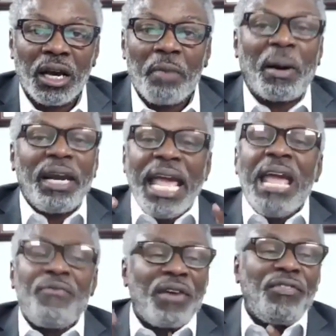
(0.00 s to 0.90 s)
But
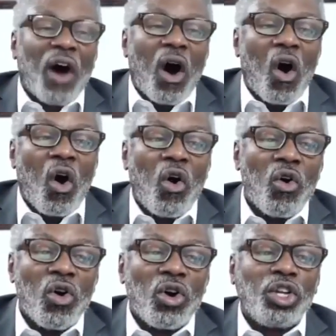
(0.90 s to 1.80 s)
even though
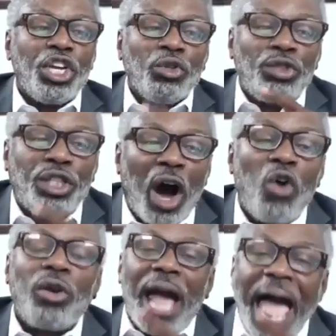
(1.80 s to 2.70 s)
you
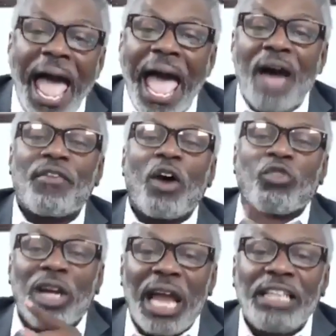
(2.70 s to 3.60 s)
don't have a
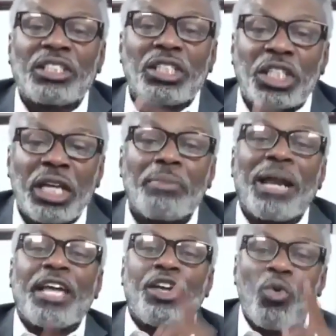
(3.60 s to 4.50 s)
relationship
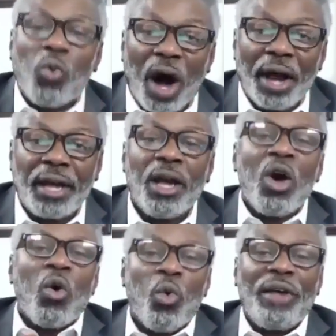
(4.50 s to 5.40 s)
like you wanted
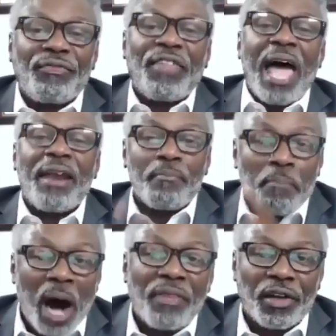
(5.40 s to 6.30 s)
with that
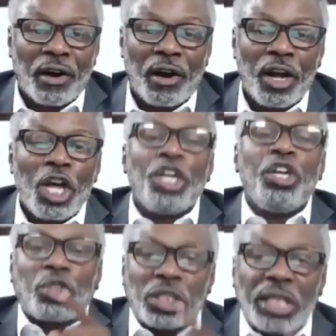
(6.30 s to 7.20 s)
mother, you
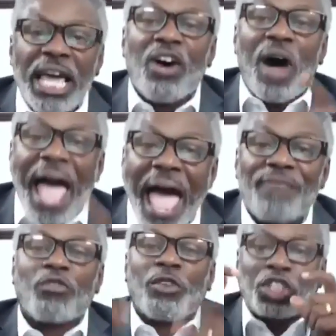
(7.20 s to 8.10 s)
still have
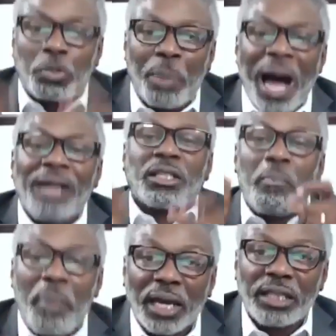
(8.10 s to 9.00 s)
a
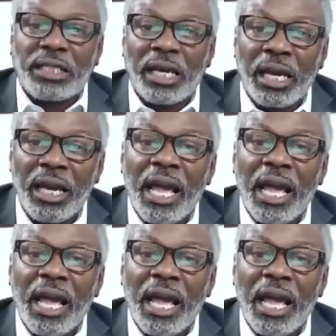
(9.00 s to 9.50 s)
responsibility